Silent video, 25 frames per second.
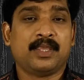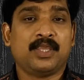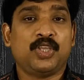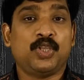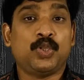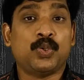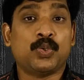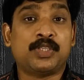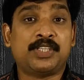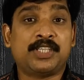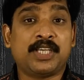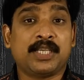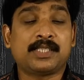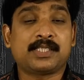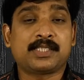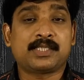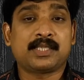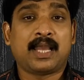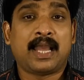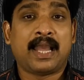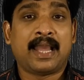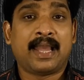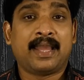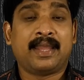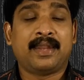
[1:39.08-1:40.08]
You
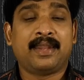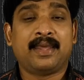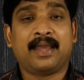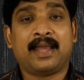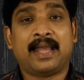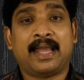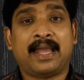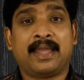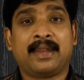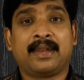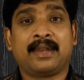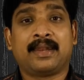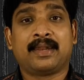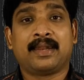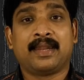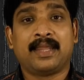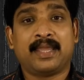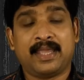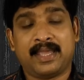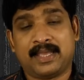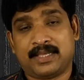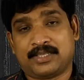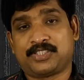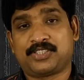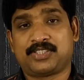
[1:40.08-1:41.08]
just add an
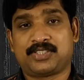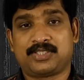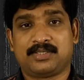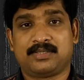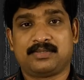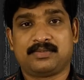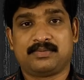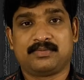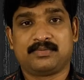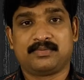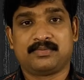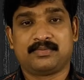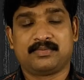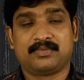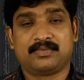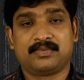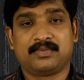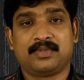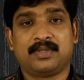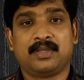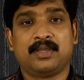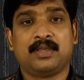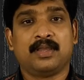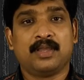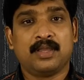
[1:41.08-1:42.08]
S.
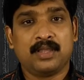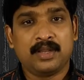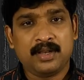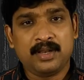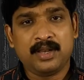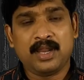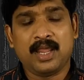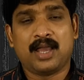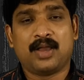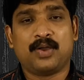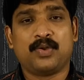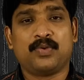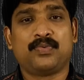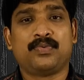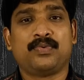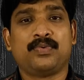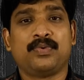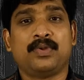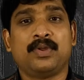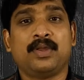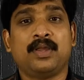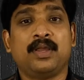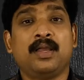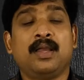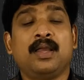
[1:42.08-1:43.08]

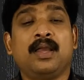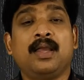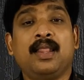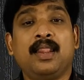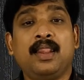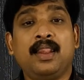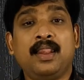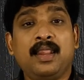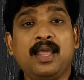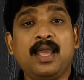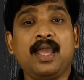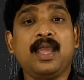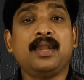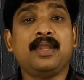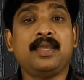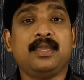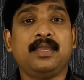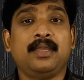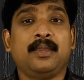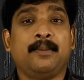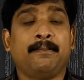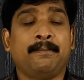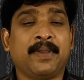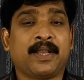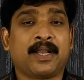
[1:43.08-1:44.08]
Now,
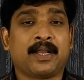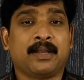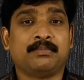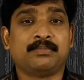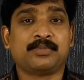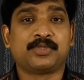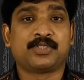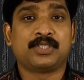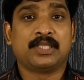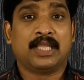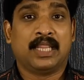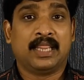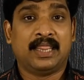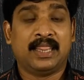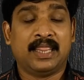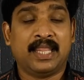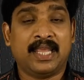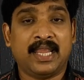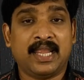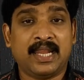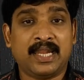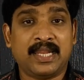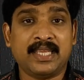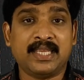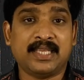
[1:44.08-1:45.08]
lady becomes
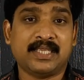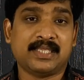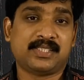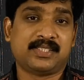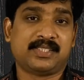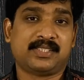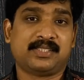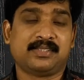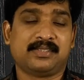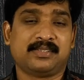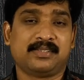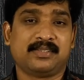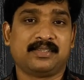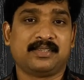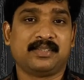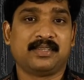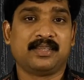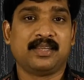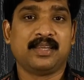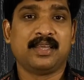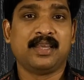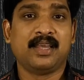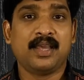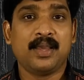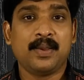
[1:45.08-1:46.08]
ladies.
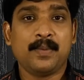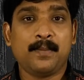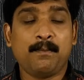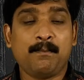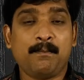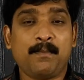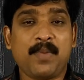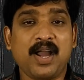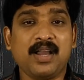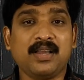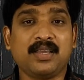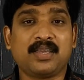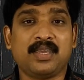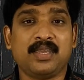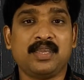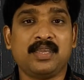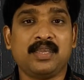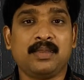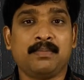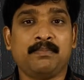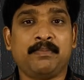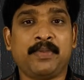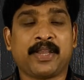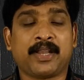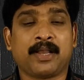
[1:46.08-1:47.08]

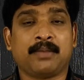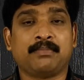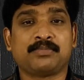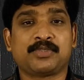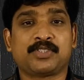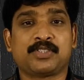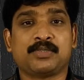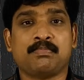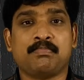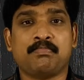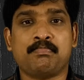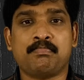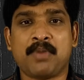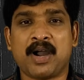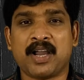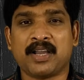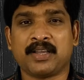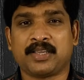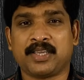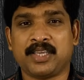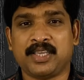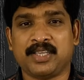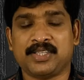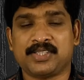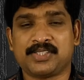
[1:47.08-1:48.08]
Monkey becomes
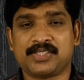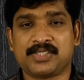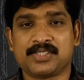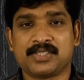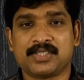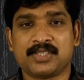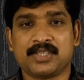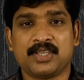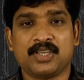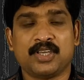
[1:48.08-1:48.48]
monkeys.